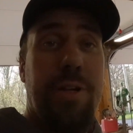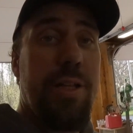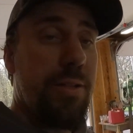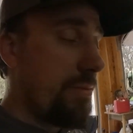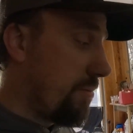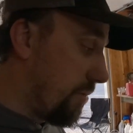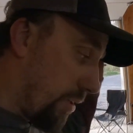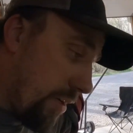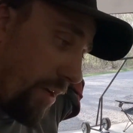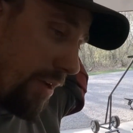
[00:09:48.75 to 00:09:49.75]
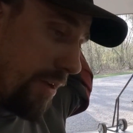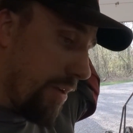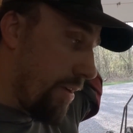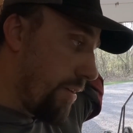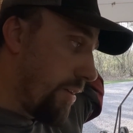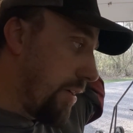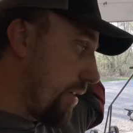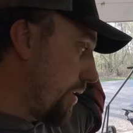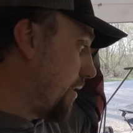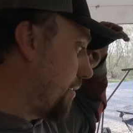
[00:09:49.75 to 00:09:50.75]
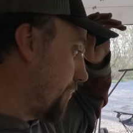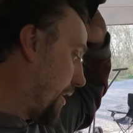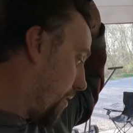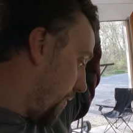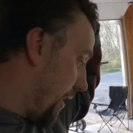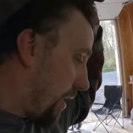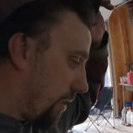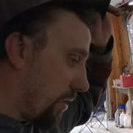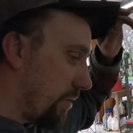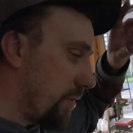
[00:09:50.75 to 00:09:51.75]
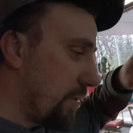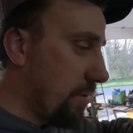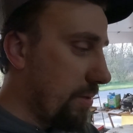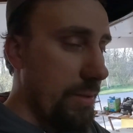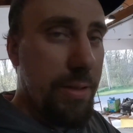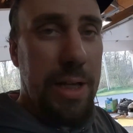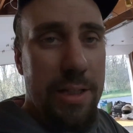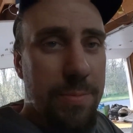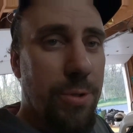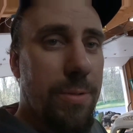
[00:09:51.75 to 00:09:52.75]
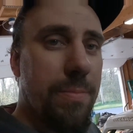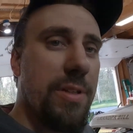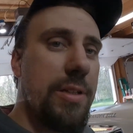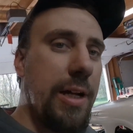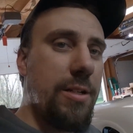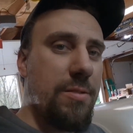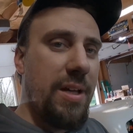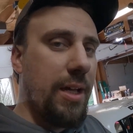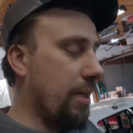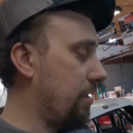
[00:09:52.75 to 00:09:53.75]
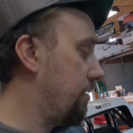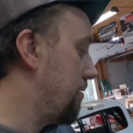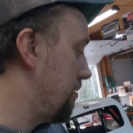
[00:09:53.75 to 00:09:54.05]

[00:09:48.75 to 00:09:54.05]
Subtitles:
rated, and we got all that done. Dad's putting the tires back on.